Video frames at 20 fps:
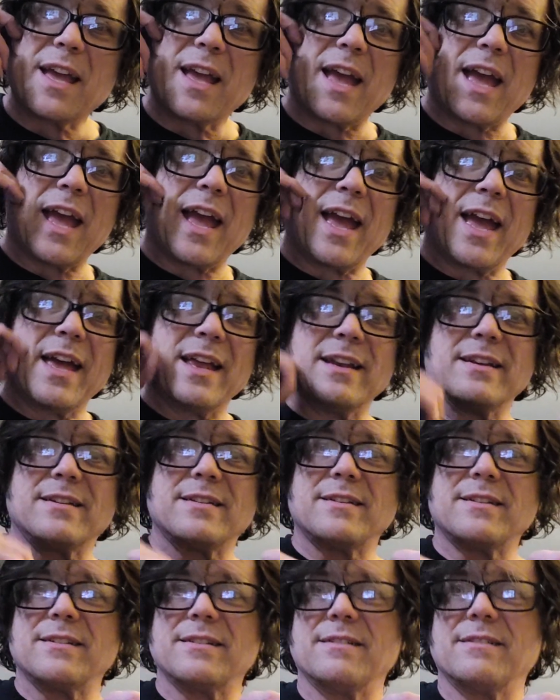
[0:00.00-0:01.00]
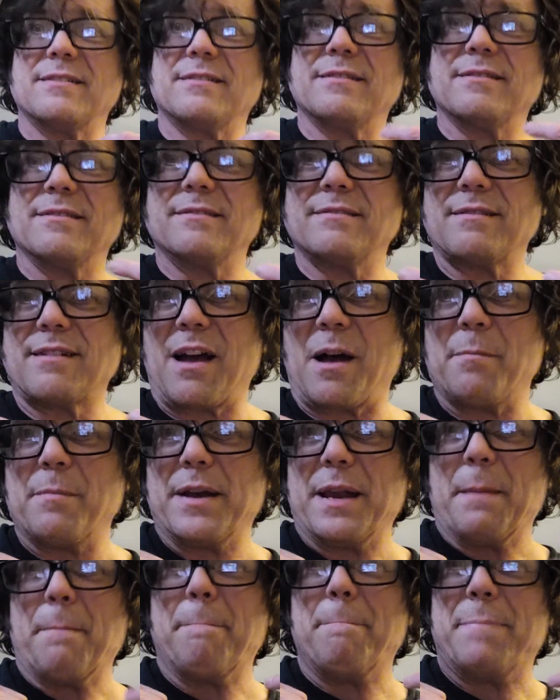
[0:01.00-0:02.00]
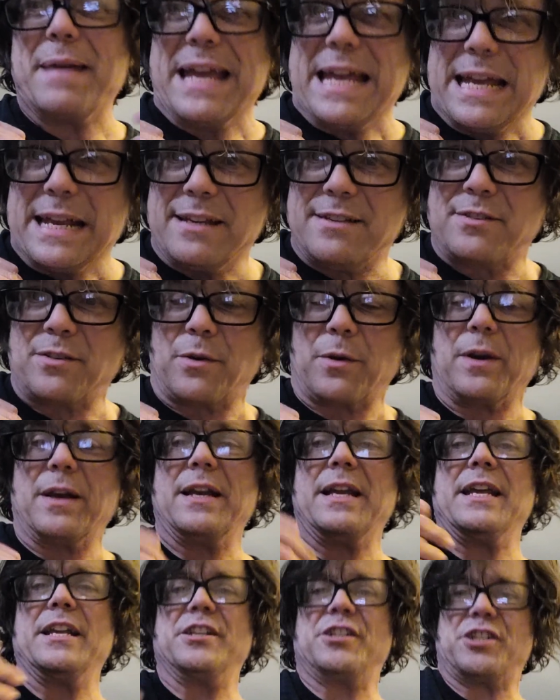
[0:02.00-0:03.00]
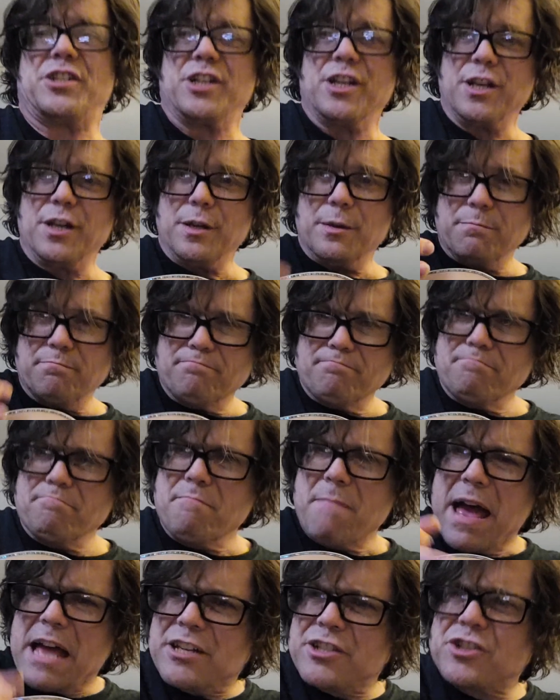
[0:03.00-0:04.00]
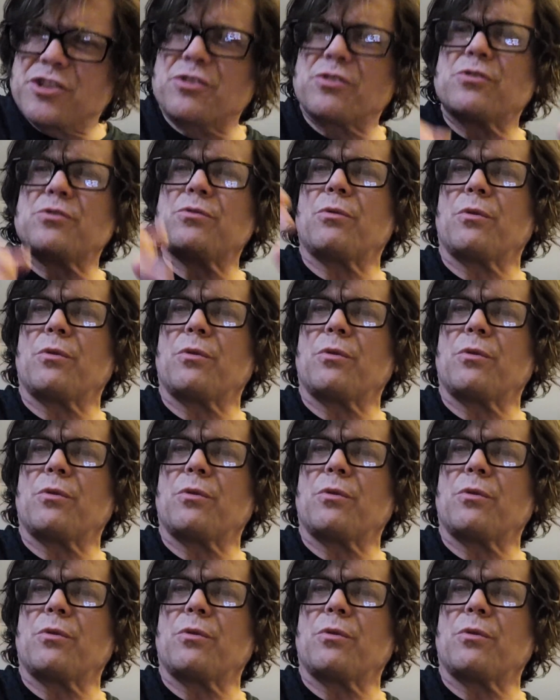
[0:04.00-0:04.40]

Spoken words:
and how many beats are in each measure